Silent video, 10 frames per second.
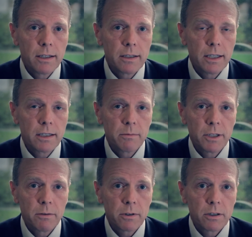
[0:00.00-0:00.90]
seek to
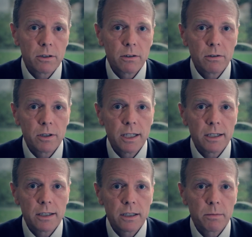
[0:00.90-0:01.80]
be able to do
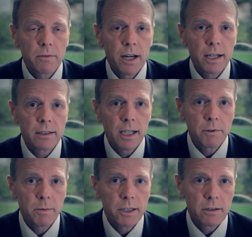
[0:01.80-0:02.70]
is to provide
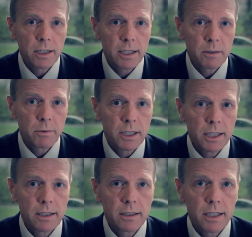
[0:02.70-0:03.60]
subspecialty
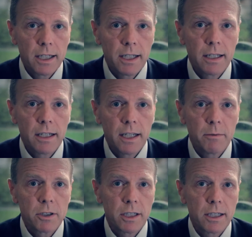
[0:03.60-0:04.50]
expertise in
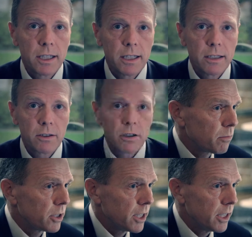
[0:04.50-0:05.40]
imaging
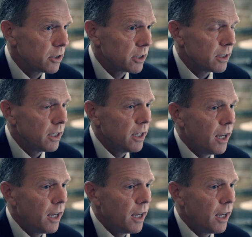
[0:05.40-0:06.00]
interpretation